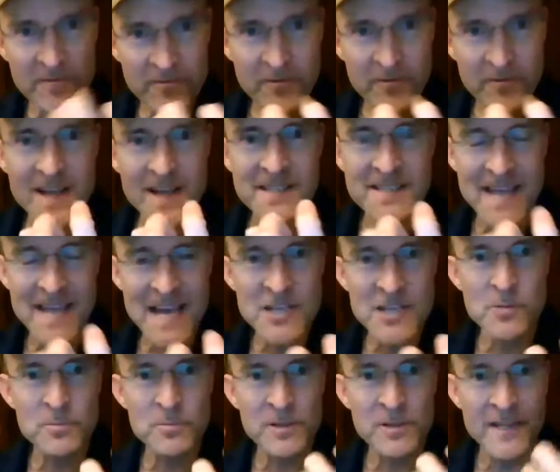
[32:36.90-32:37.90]
frets as
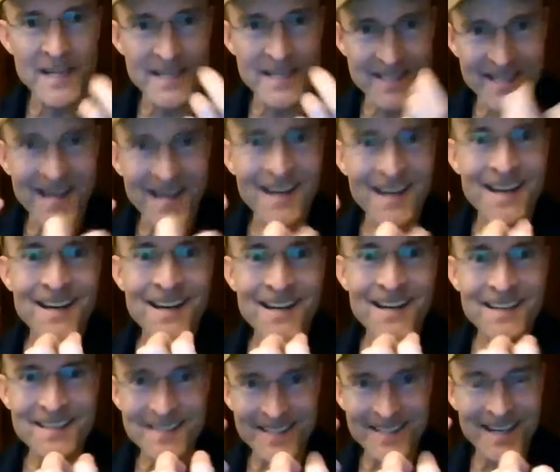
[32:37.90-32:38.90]
you play it.
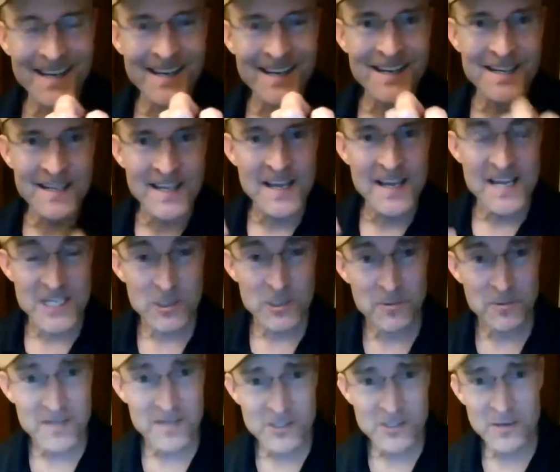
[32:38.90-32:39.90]
Da da.
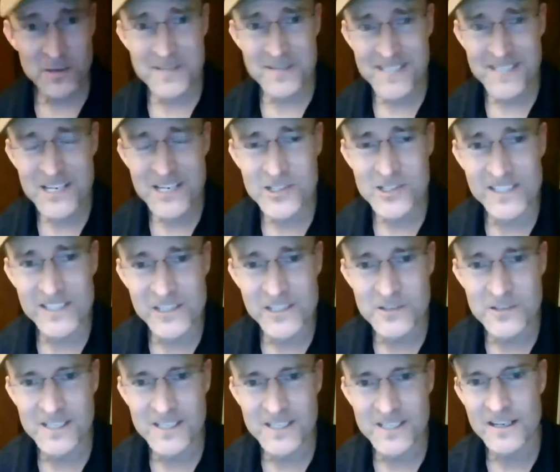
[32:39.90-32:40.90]
So I'm essentially
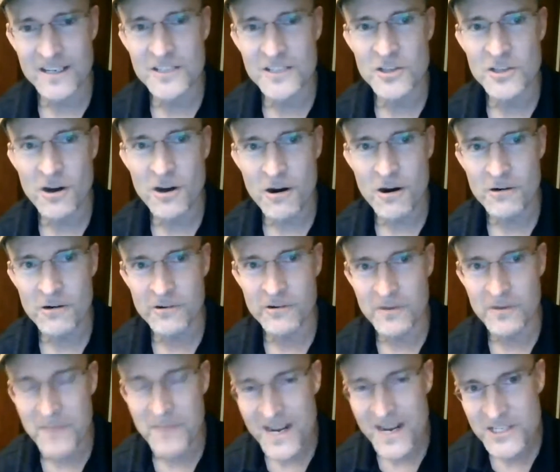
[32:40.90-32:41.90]
using a guitar or
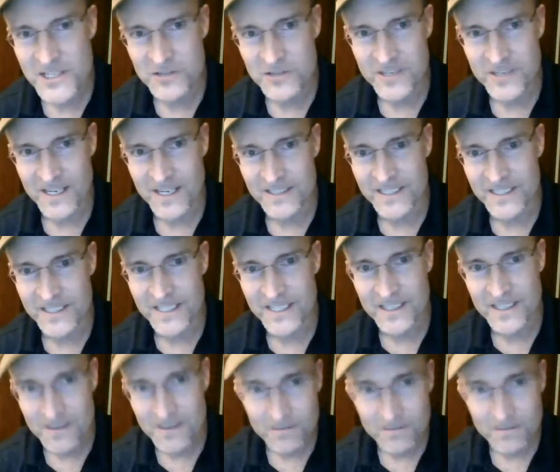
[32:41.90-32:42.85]
a banjo technique.